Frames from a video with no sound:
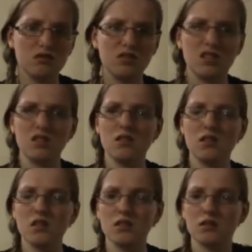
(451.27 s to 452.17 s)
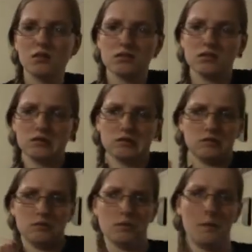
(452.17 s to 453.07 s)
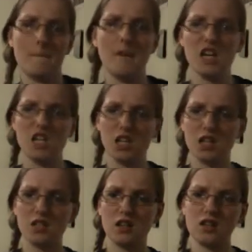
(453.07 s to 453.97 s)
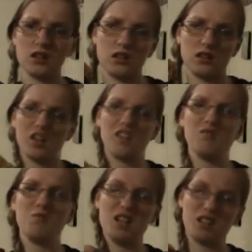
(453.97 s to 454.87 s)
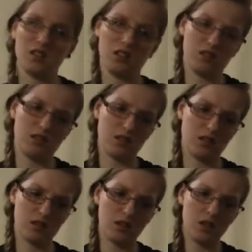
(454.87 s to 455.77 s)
It's nothing major exciting, it's kind of basics that